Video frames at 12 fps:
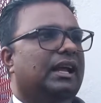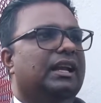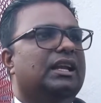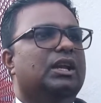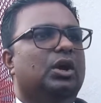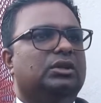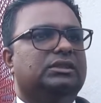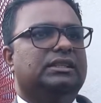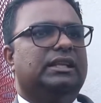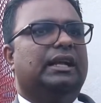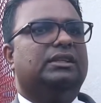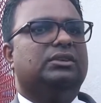and looked
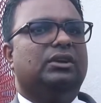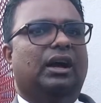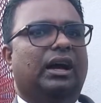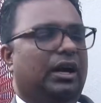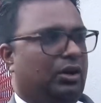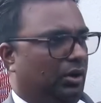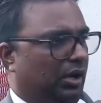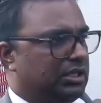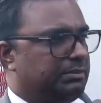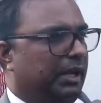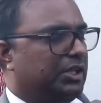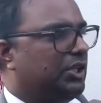at that
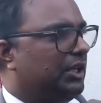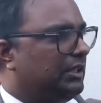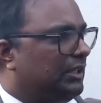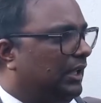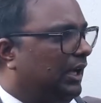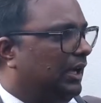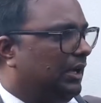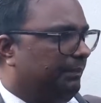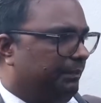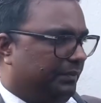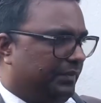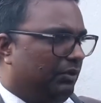cross-matching
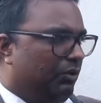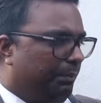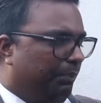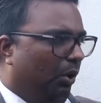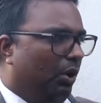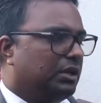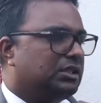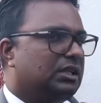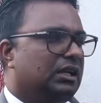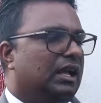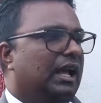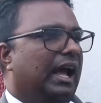report,
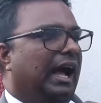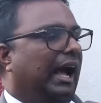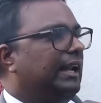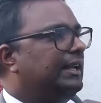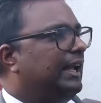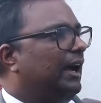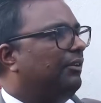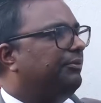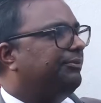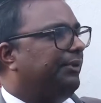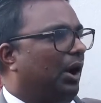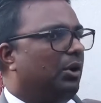and they have
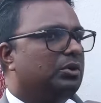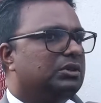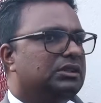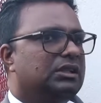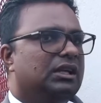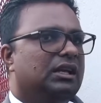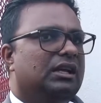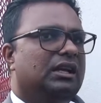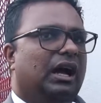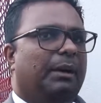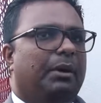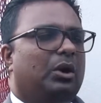found
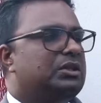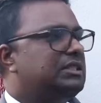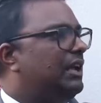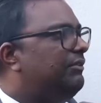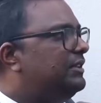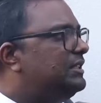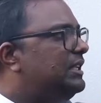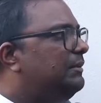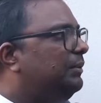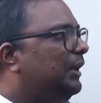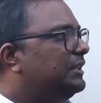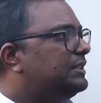about 17
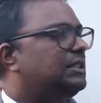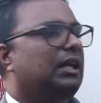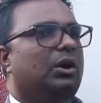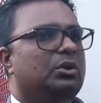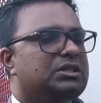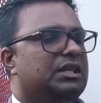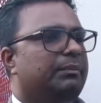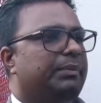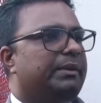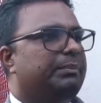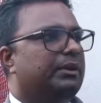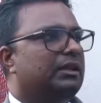plus thousand
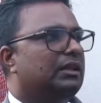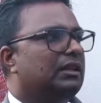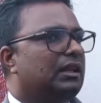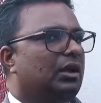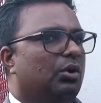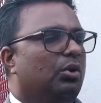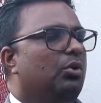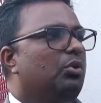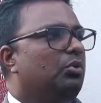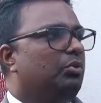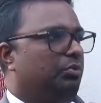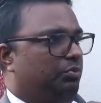people
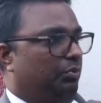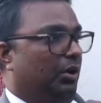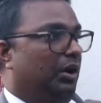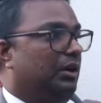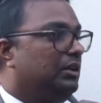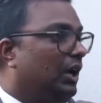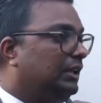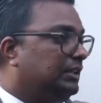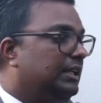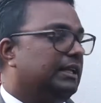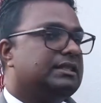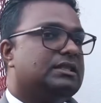who were not
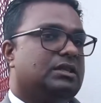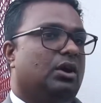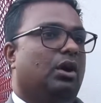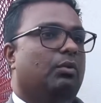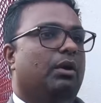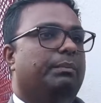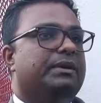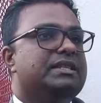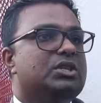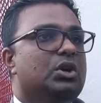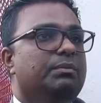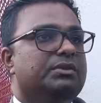hit or were
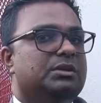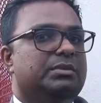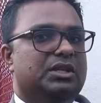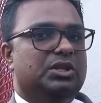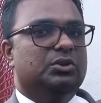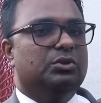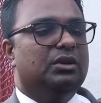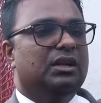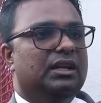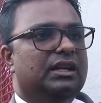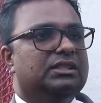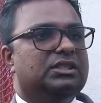presumed to be new
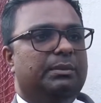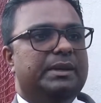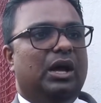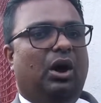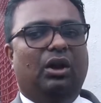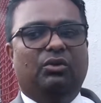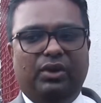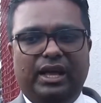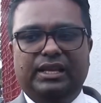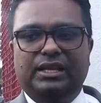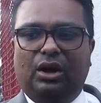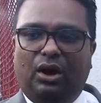to be
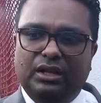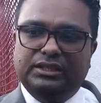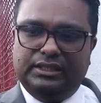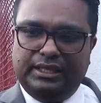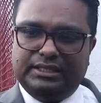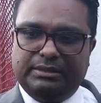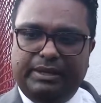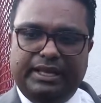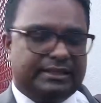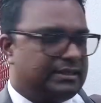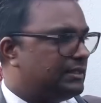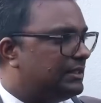already on the
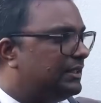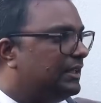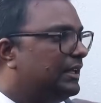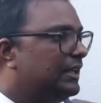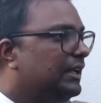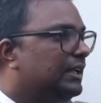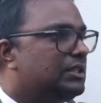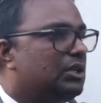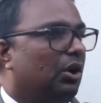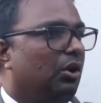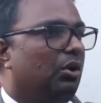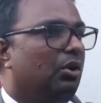database.
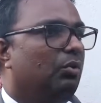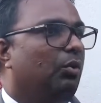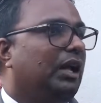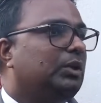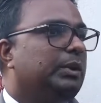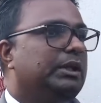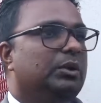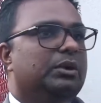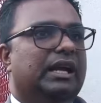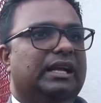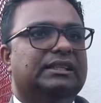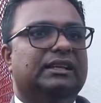So what we do
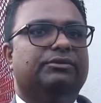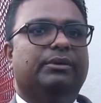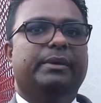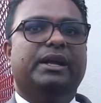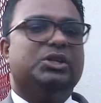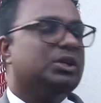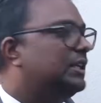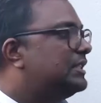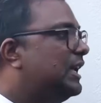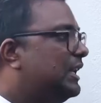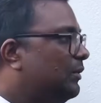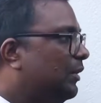with that information
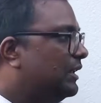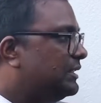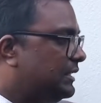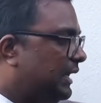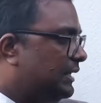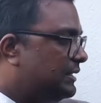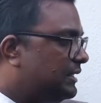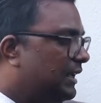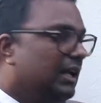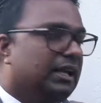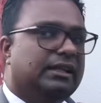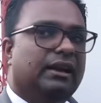is anyone's guess.
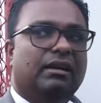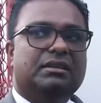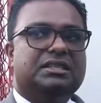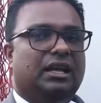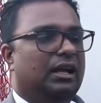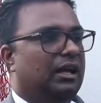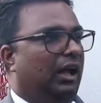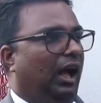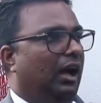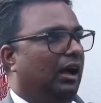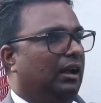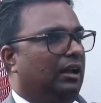There is
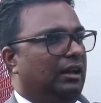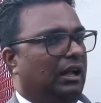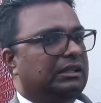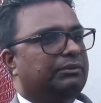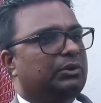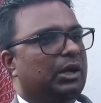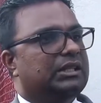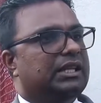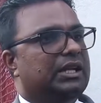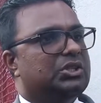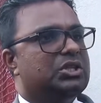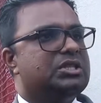a lot of
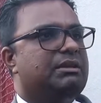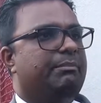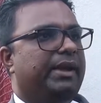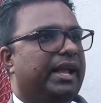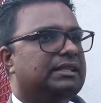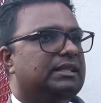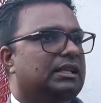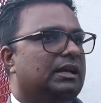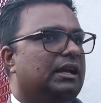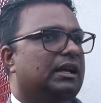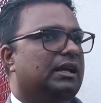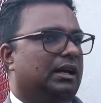contentious debate in
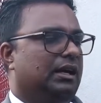the